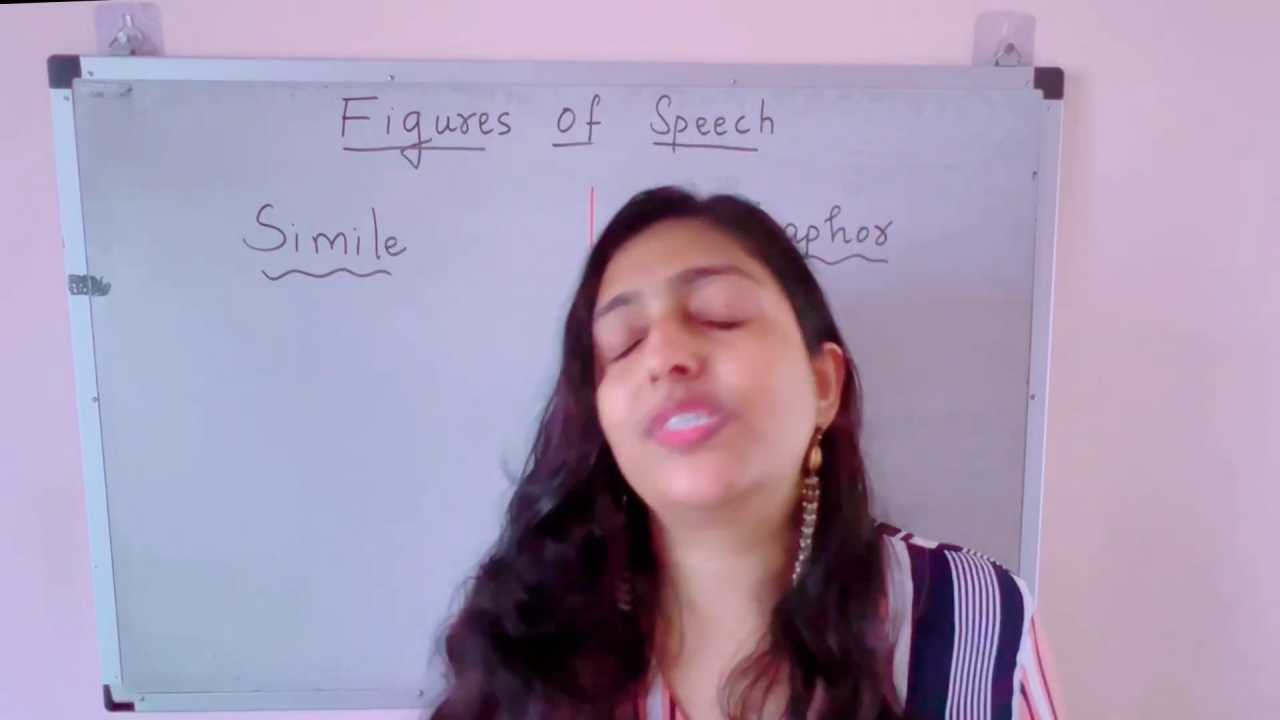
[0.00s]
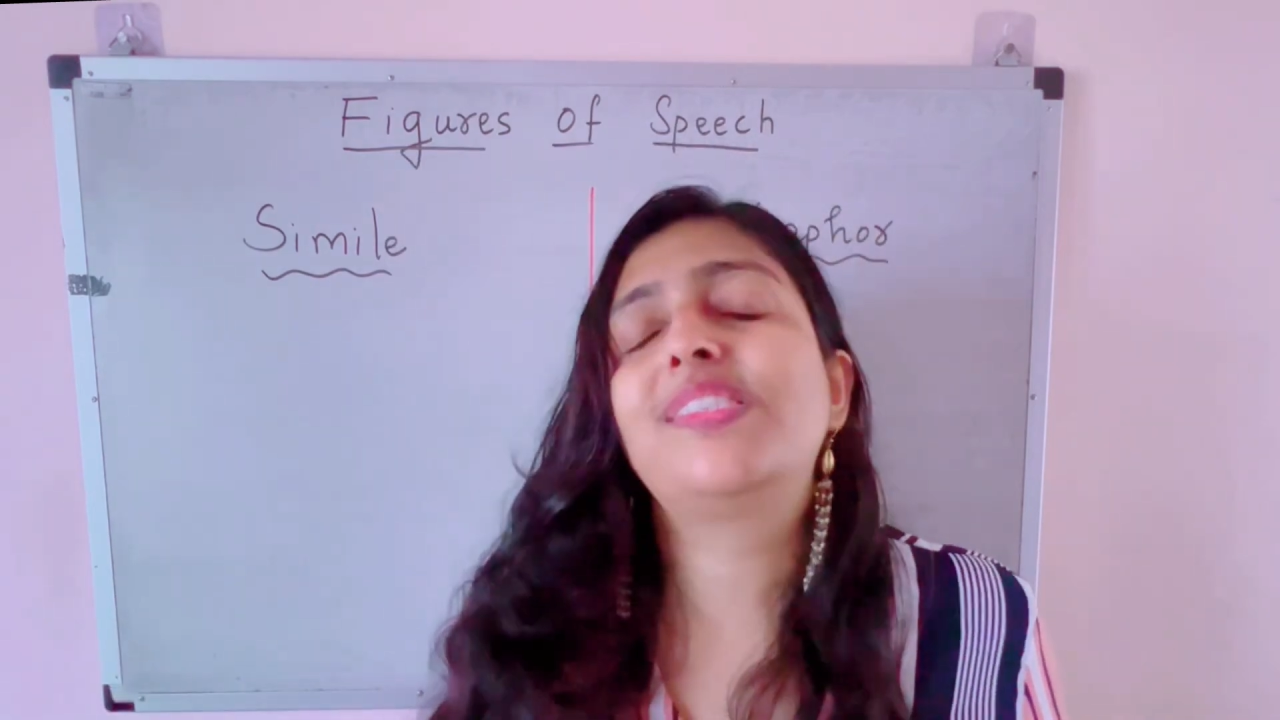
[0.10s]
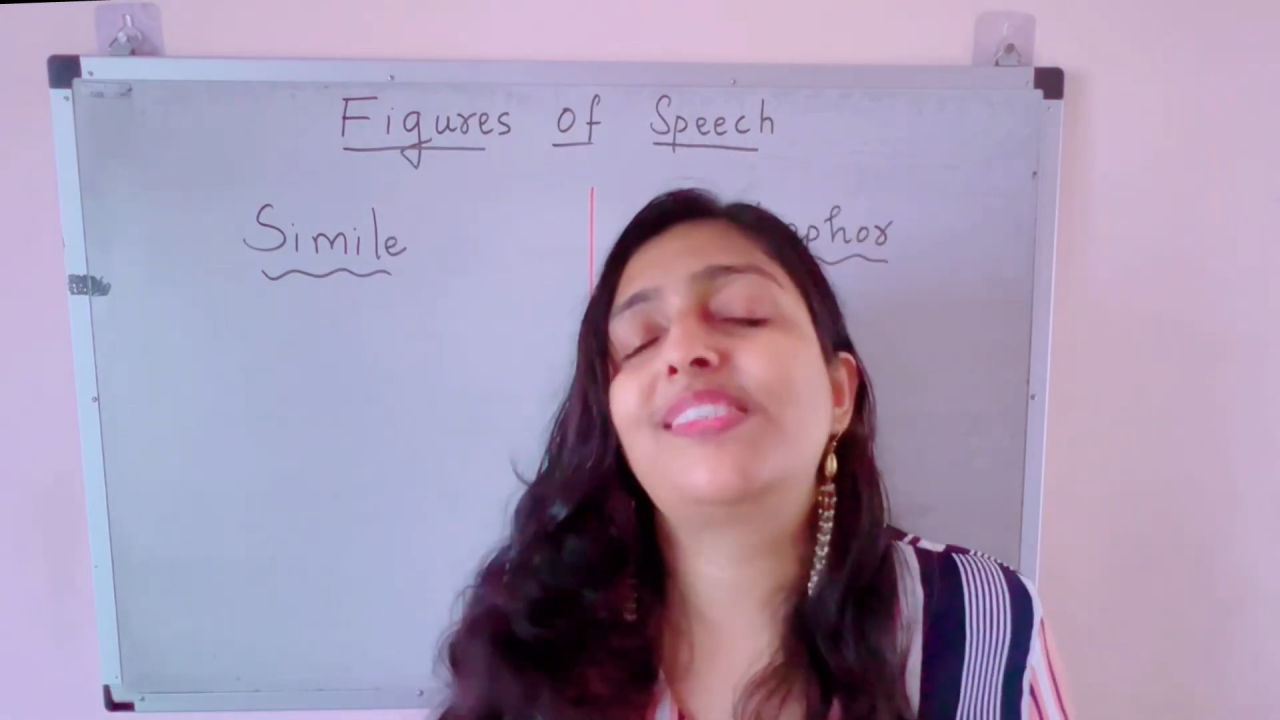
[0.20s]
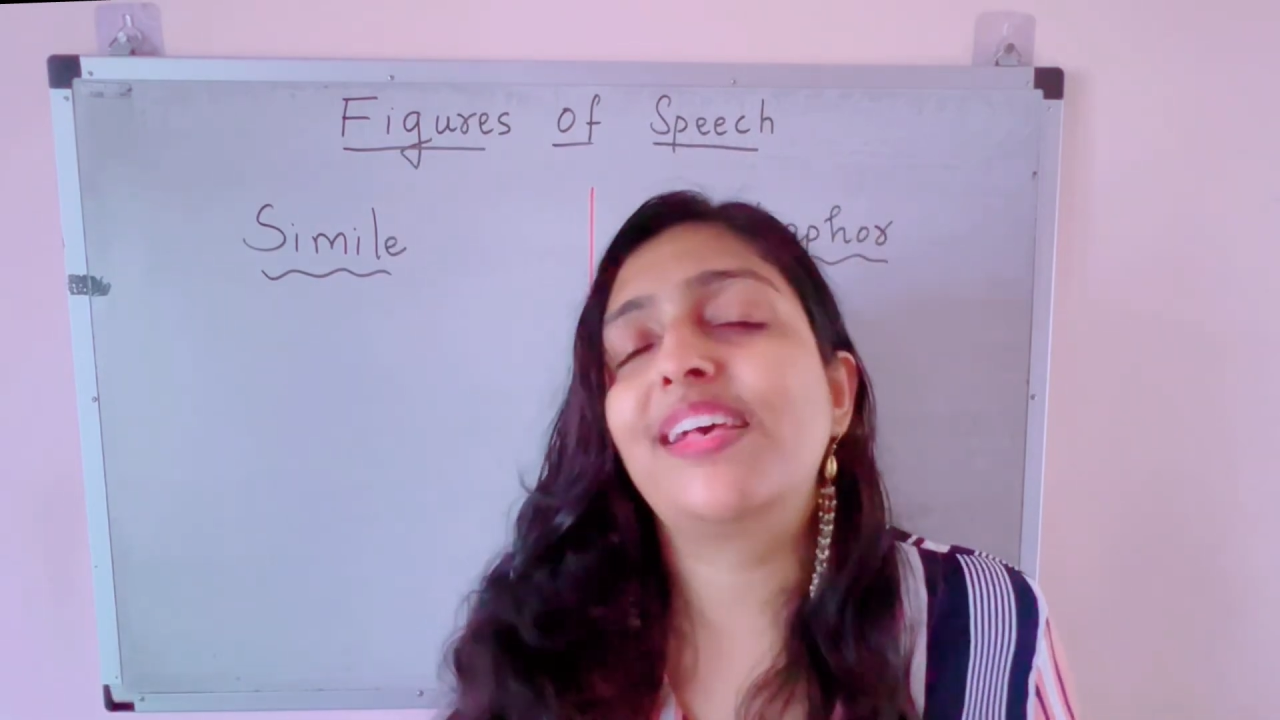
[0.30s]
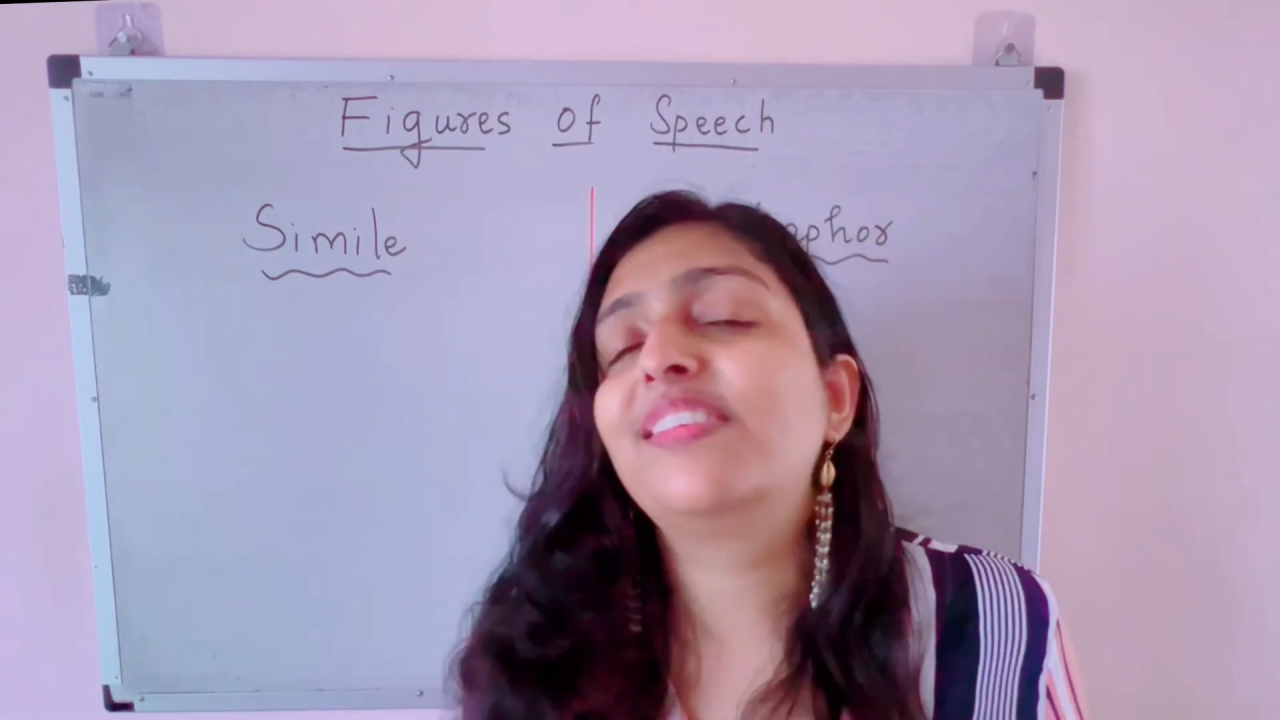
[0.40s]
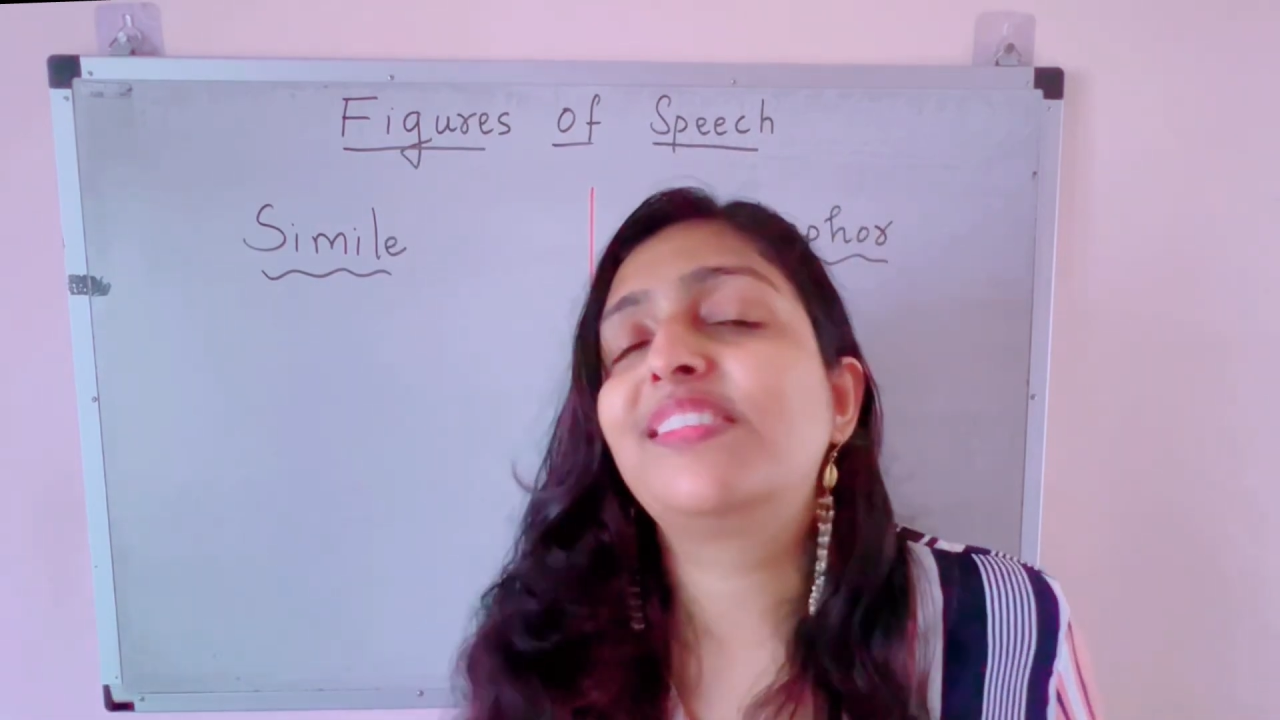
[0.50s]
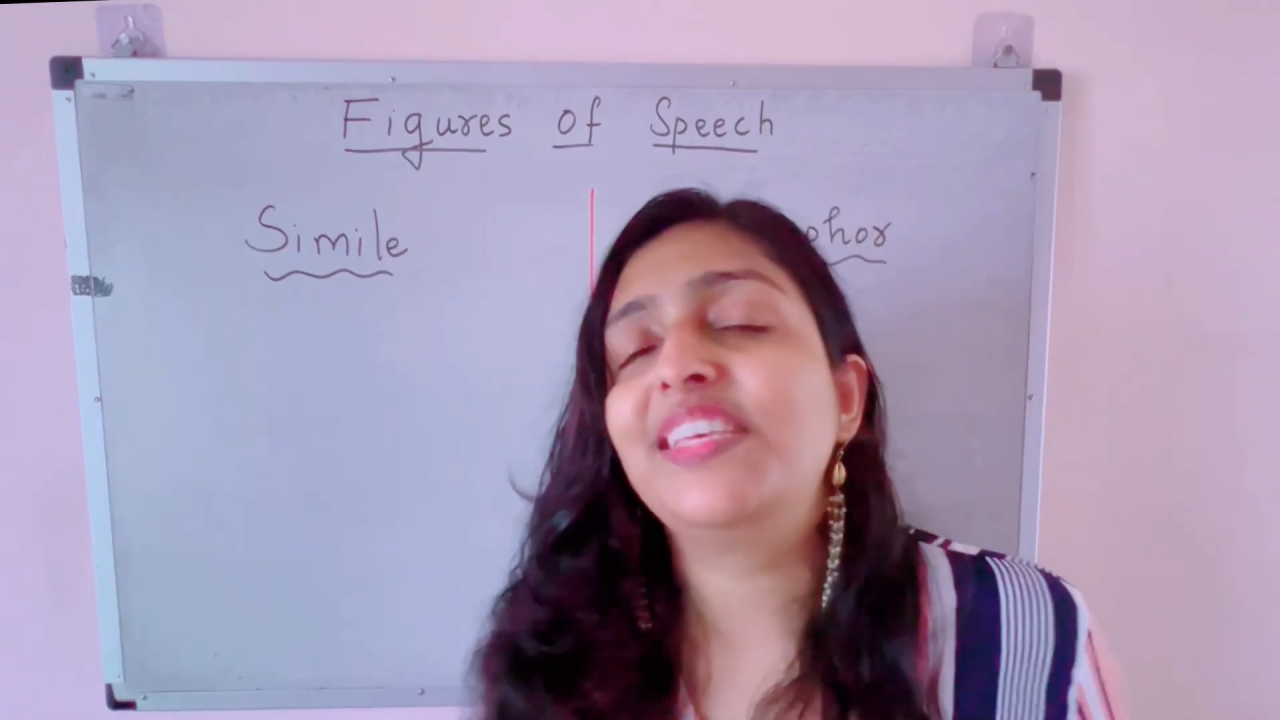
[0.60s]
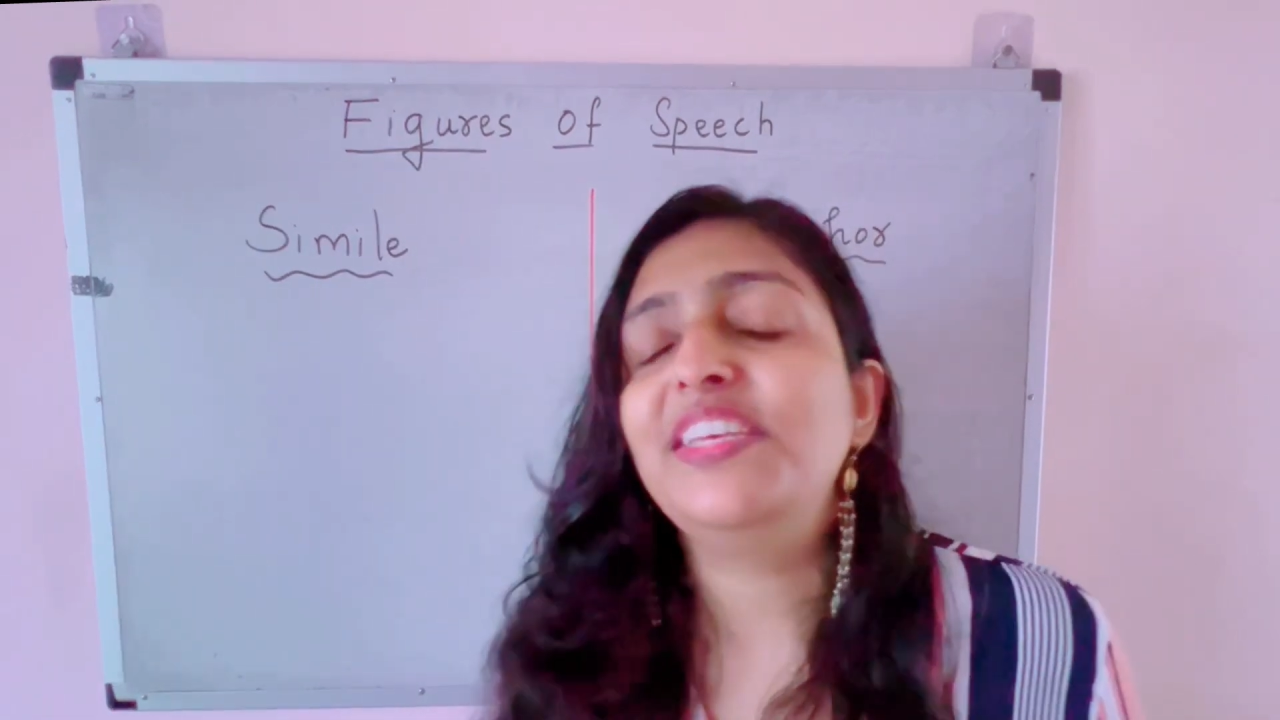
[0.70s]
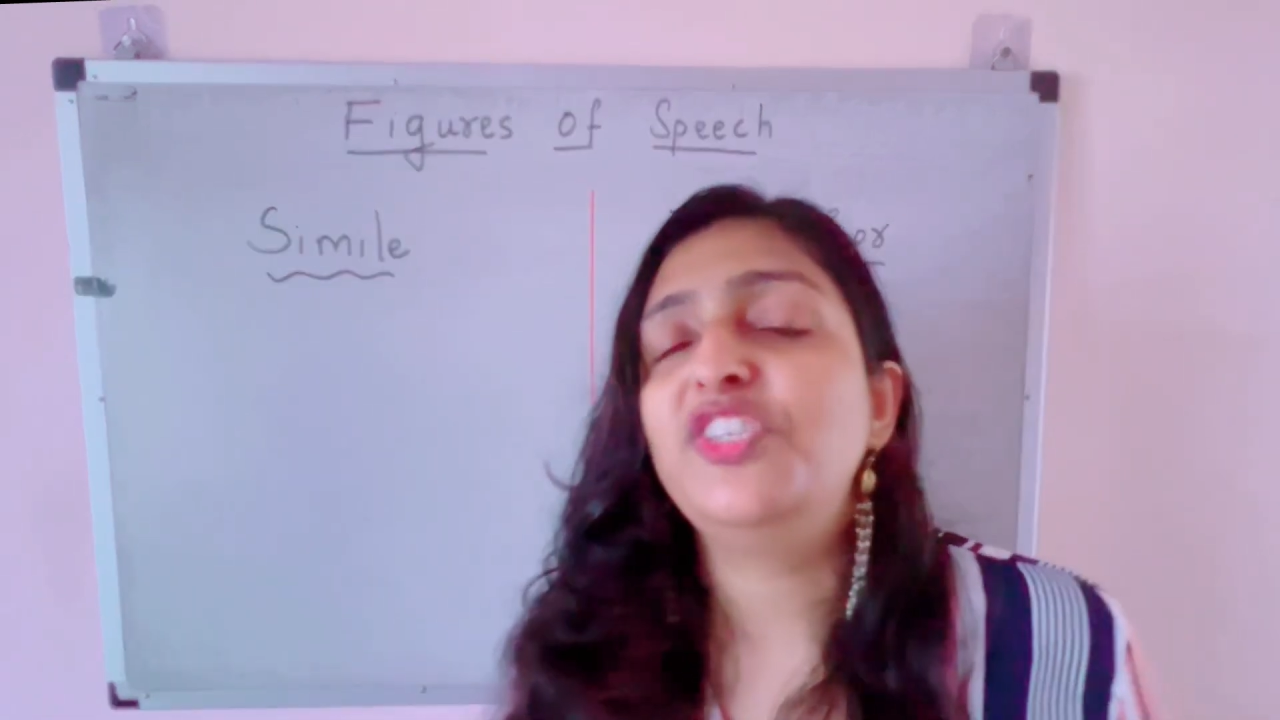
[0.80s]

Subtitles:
succeed